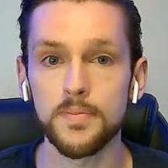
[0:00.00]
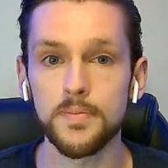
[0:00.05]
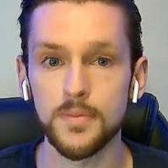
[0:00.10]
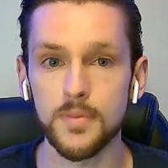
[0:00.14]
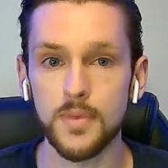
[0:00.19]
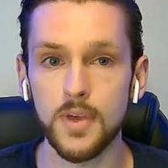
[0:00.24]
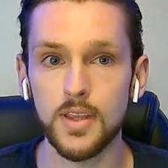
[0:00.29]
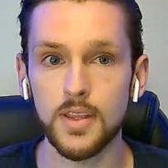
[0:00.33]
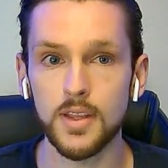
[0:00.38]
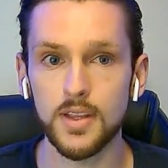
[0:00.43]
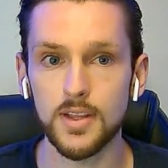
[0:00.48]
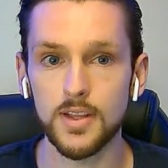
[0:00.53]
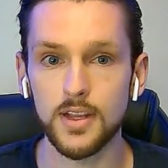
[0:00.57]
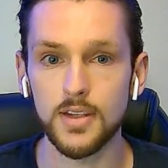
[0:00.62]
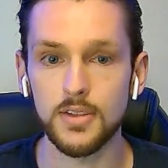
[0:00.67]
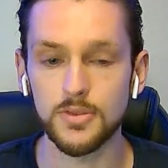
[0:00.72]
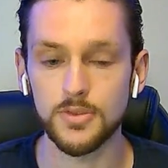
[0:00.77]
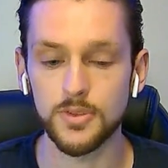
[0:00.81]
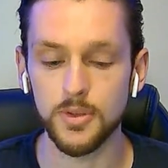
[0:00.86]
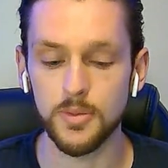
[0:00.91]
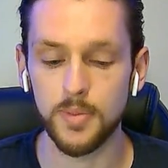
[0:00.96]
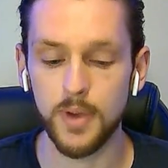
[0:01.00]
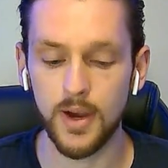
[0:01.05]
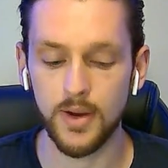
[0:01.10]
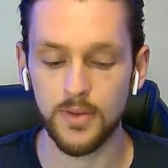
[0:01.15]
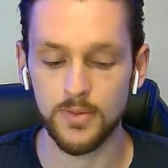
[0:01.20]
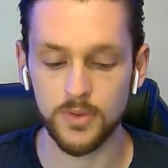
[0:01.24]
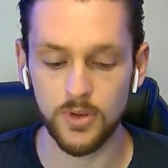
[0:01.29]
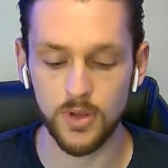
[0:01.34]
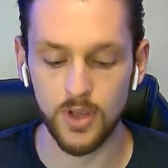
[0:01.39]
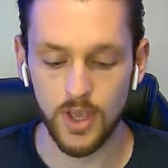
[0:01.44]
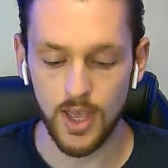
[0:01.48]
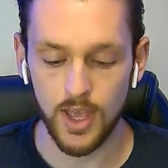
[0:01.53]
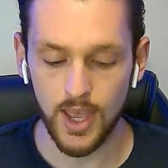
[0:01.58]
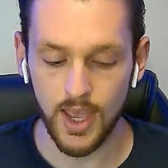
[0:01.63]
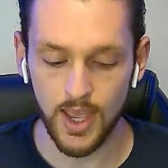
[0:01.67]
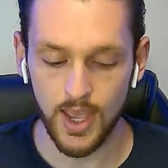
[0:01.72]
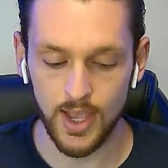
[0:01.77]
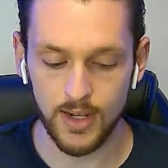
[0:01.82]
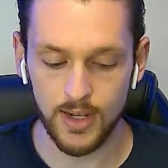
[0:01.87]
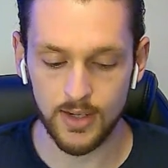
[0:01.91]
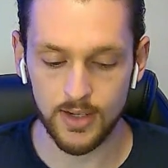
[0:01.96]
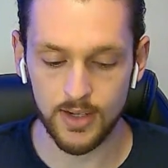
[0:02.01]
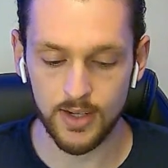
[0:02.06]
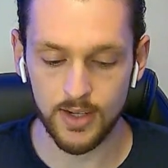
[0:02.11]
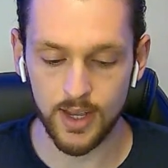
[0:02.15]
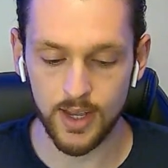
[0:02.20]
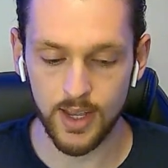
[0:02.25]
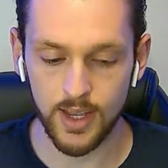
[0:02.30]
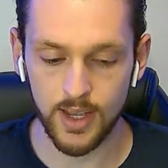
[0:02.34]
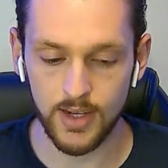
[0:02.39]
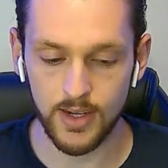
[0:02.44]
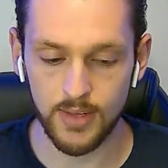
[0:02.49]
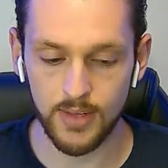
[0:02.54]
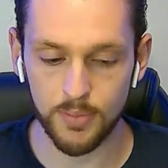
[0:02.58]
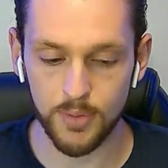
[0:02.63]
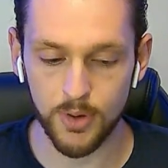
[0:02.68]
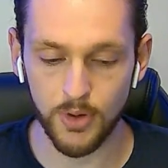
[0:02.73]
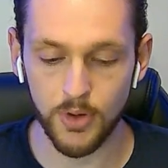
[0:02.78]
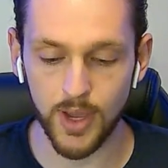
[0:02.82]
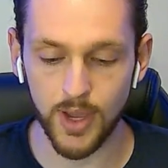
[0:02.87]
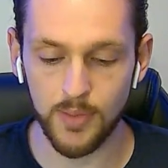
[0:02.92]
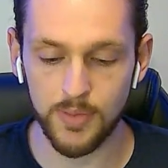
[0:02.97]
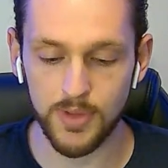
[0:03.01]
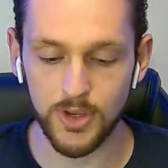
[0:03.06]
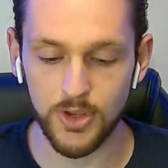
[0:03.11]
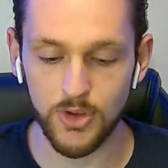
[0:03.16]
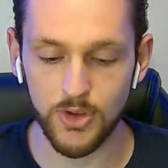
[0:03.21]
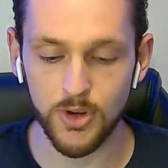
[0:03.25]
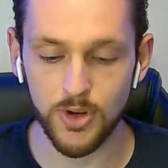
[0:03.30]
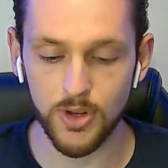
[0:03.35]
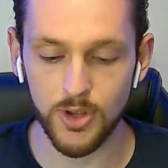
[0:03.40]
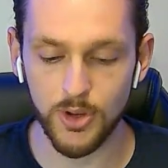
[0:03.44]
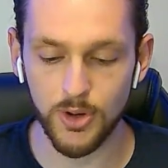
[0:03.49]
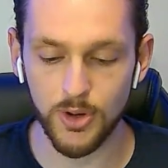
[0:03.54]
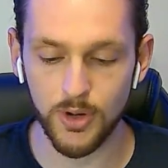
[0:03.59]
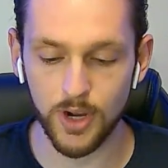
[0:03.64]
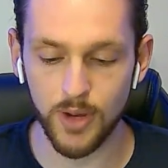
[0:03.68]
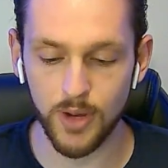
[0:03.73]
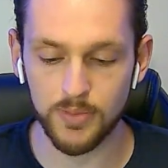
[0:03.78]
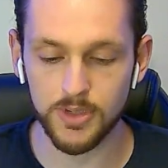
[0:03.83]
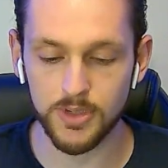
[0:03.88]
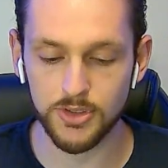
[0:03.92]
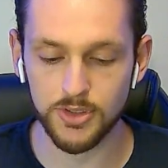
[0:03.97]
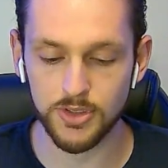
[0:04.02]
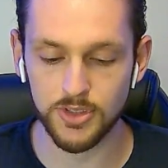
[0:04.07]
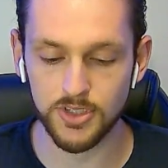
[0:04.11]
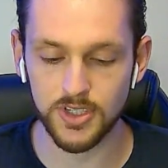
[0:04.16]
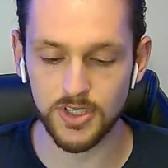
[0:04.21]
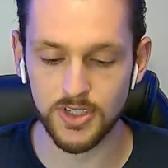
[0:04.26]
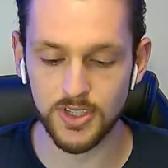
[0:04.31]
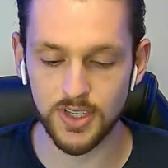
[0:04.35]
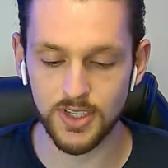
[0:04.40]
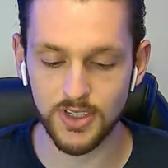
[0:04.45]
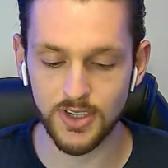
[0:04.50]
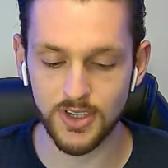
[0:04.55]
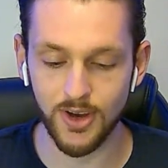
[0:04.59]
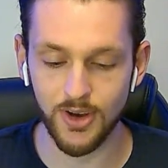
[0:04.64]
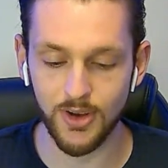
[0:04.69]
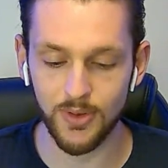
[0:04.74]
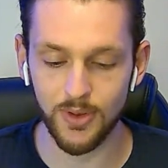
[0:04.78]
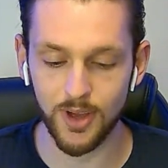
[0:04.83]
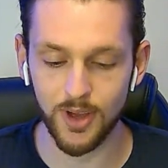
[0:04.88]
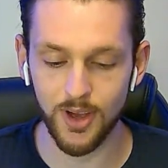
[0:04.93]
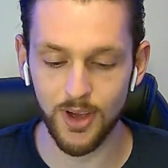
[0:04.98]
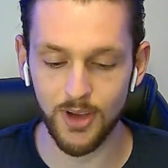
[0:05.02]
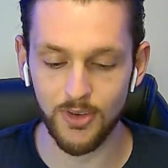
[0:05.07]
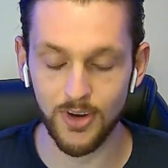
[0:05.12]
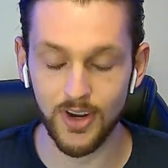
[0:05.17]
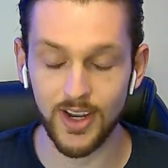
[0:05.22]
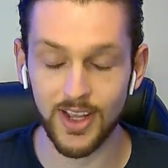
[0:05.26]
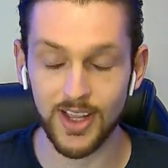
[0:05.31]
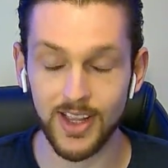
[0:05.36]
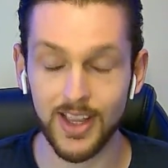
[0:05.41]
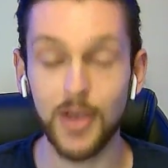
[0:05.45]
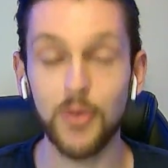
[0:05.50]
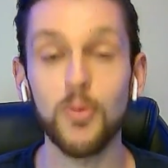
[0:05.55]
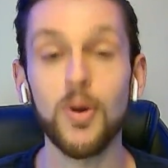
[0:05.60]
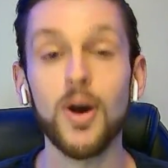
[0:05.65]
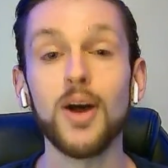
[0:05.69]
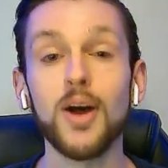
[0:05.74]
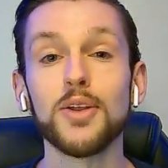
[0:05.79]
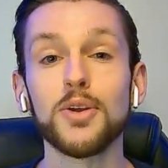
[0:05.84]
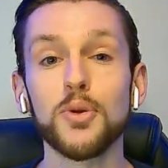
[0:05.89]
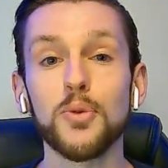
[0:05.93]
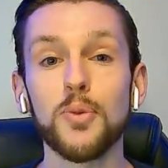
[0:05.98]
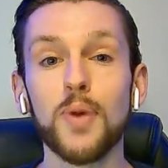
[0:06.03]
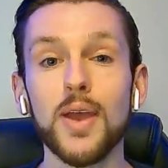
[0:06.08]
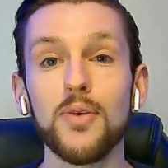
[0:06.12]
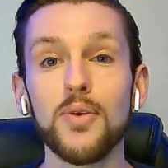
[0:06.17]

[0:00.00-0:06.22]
I think that is really powerful. And and the Brody, I mean, your your competition season is all already like well underway.